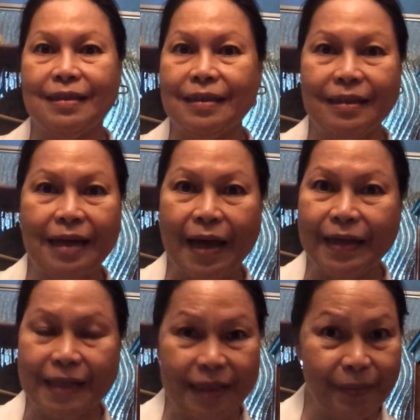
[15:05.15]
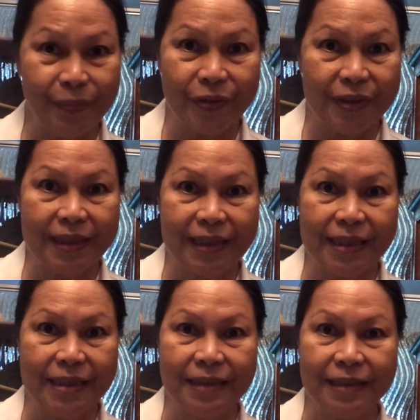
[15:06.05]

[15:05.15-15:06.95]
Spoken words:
I deliberately